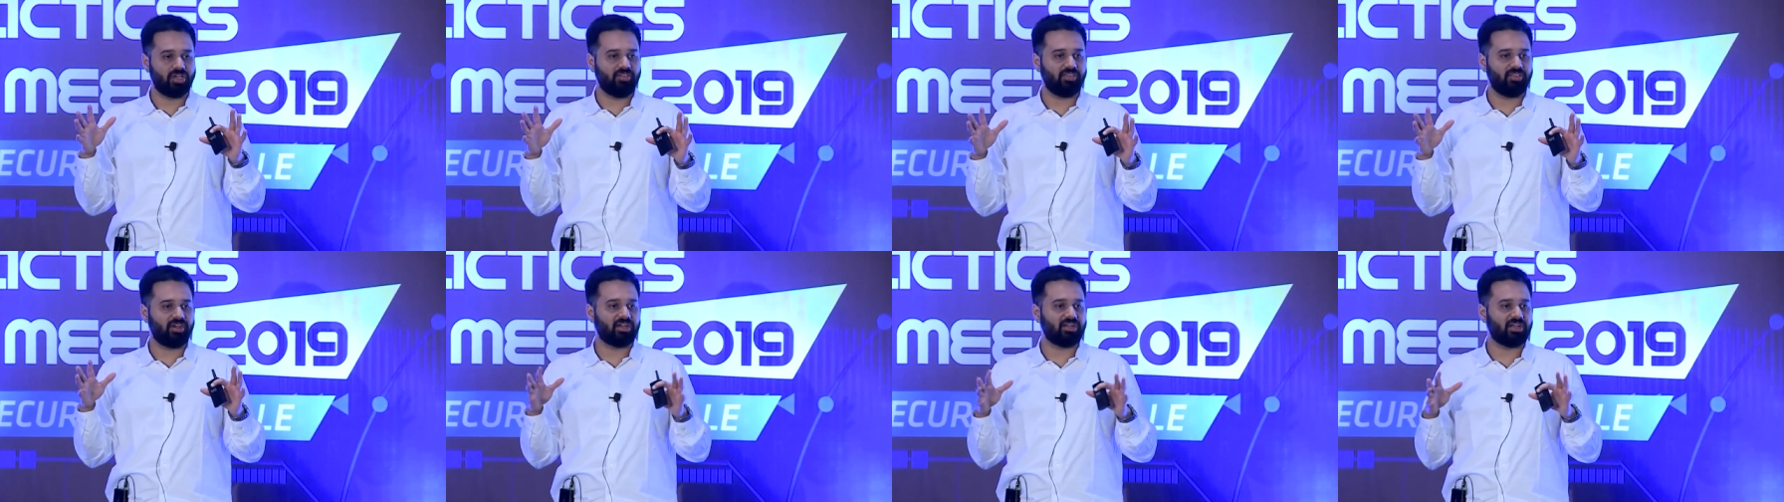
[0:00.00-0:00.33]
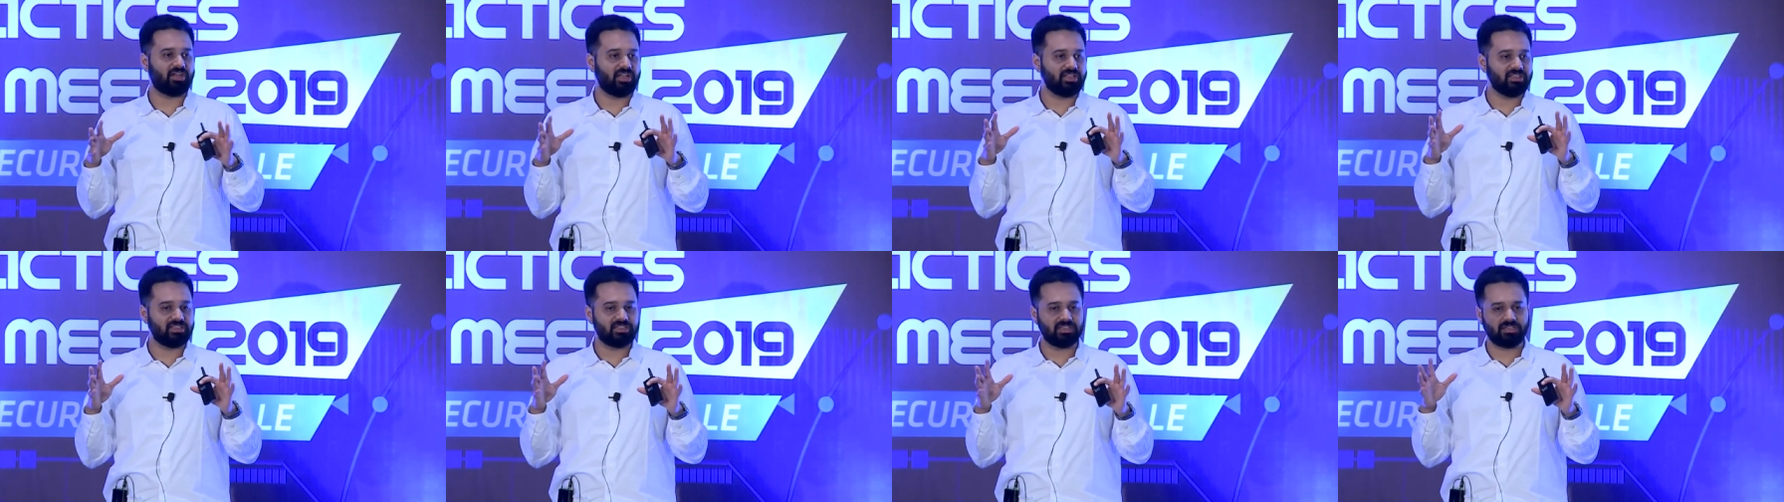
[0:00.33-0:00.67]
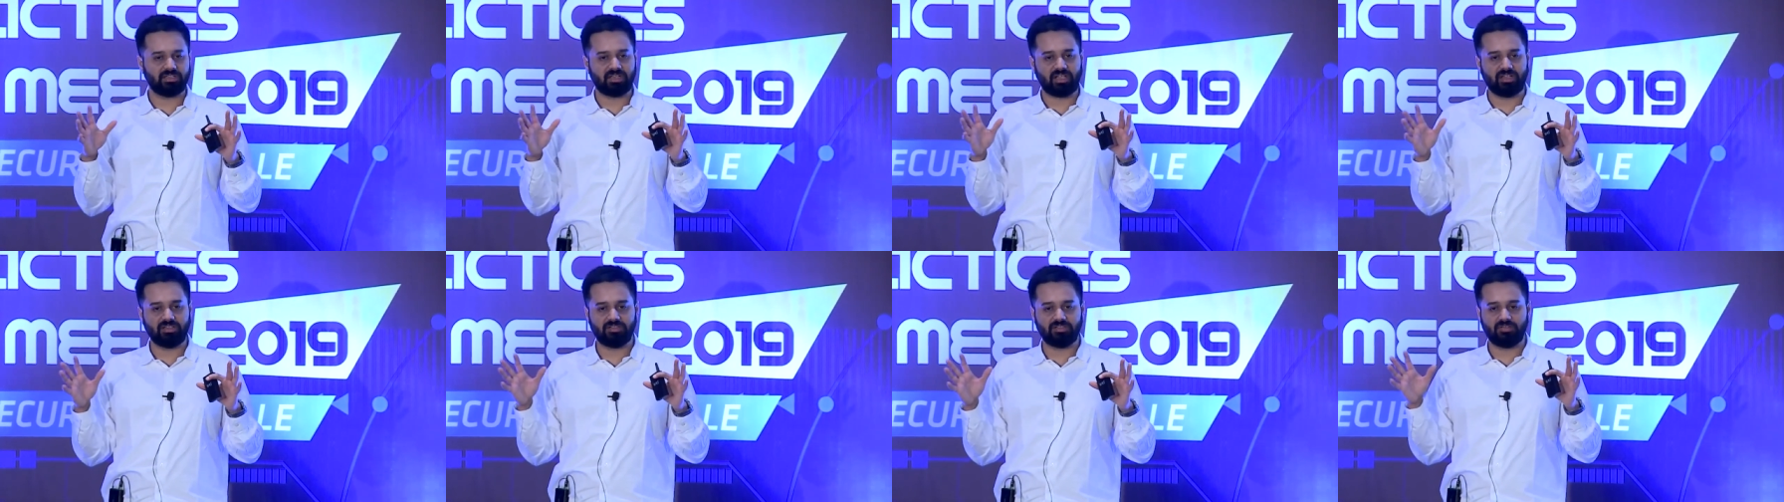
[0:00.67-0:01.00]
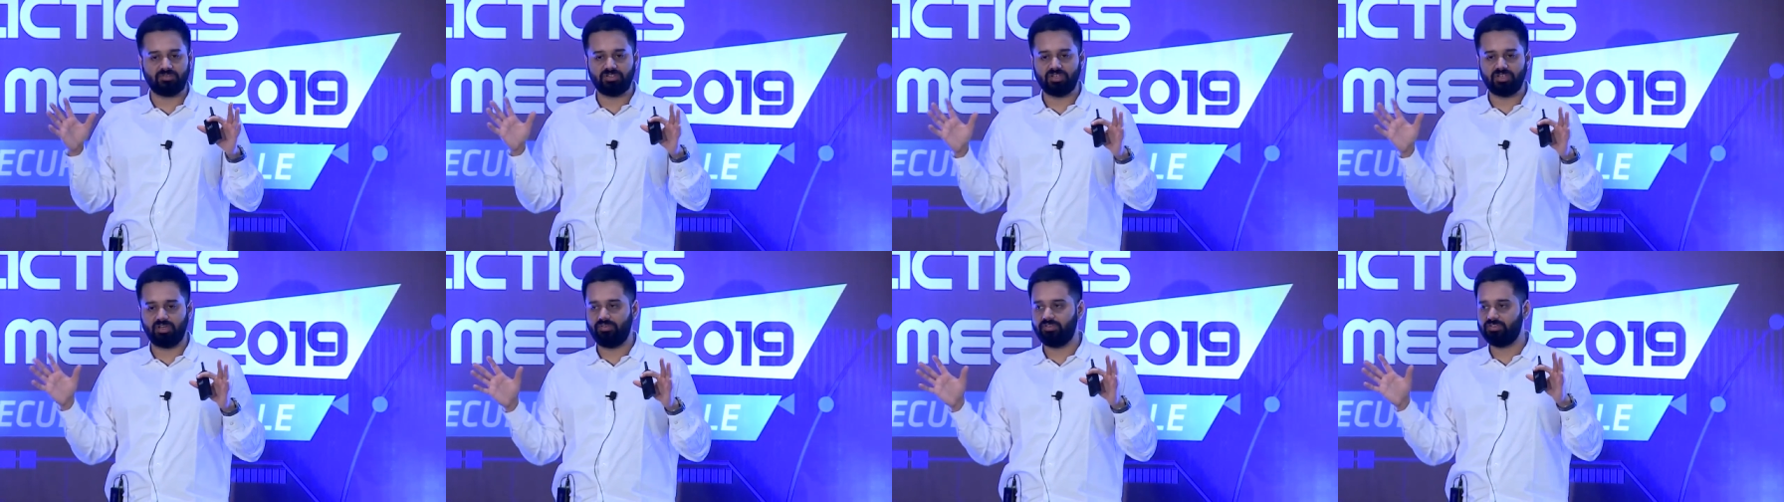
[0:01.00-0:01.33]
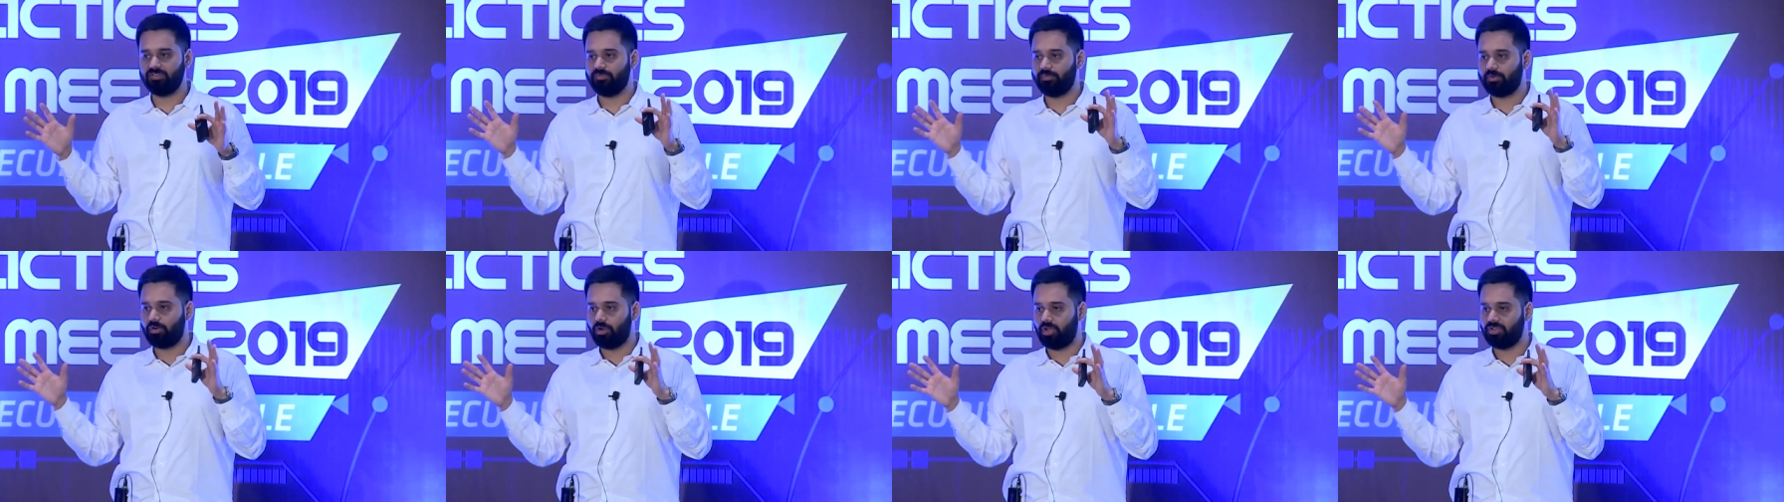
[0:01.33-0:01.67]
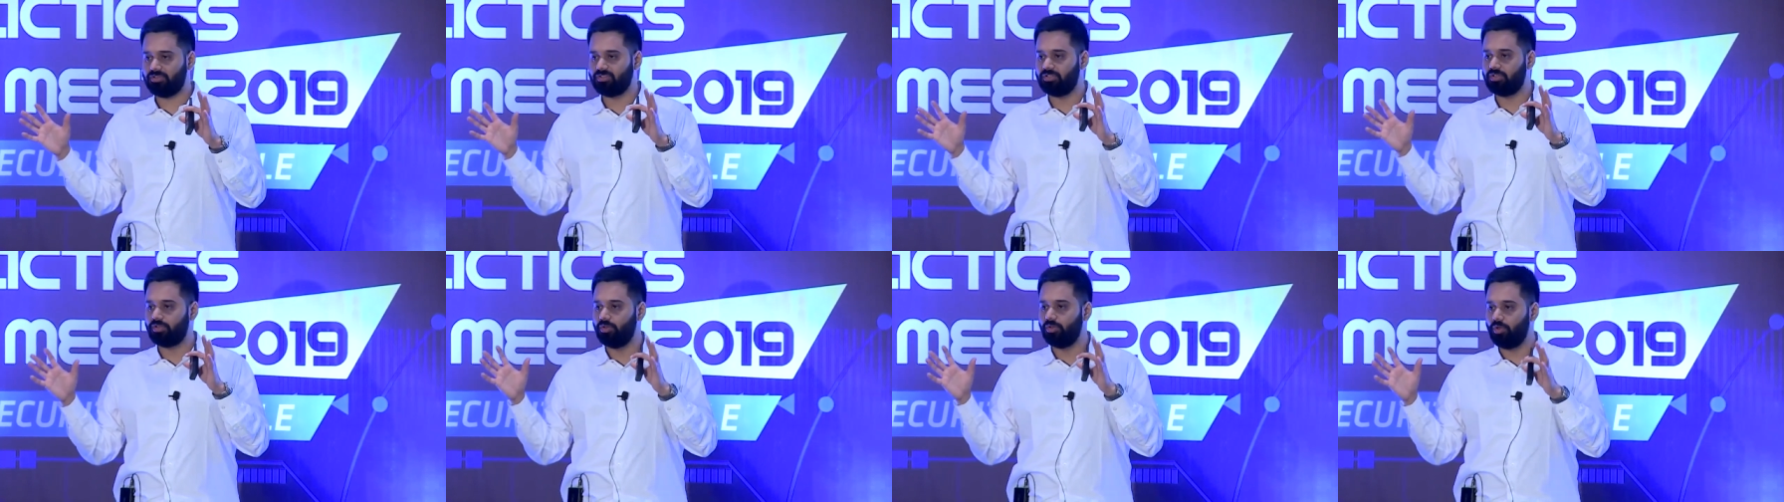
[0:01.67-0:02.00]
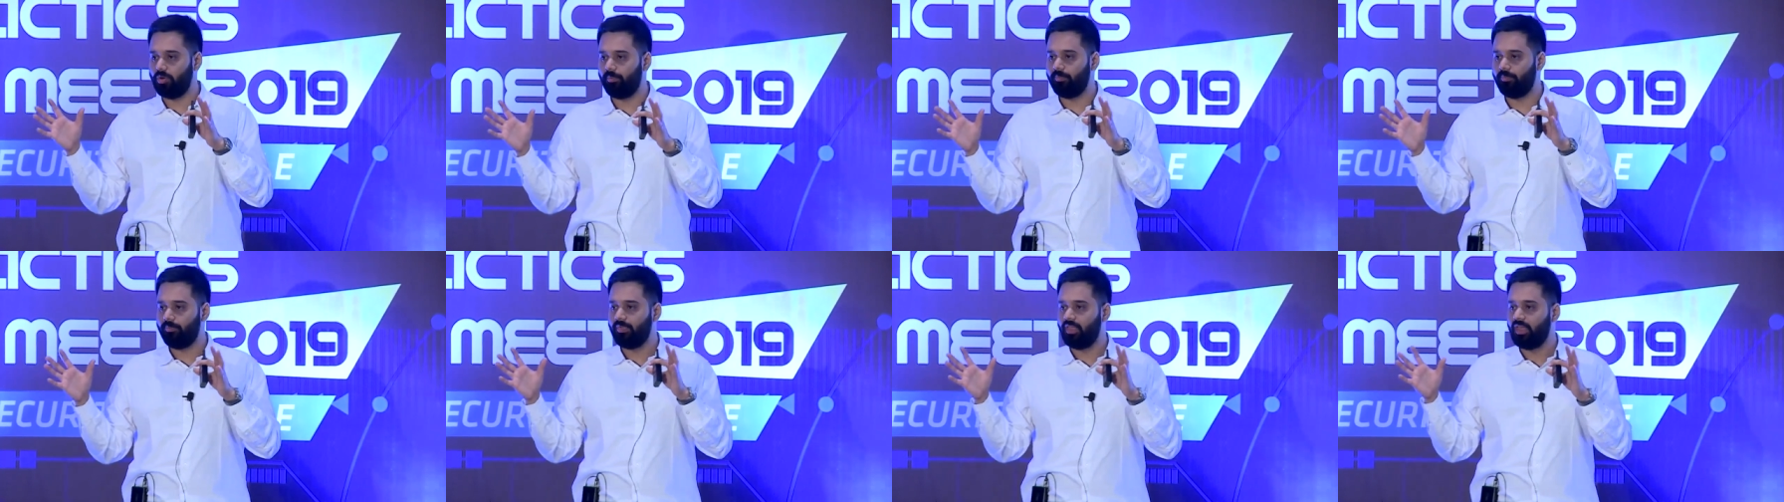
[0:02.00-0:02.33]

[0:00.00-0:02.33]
and there are tons and tons of servers across the globe.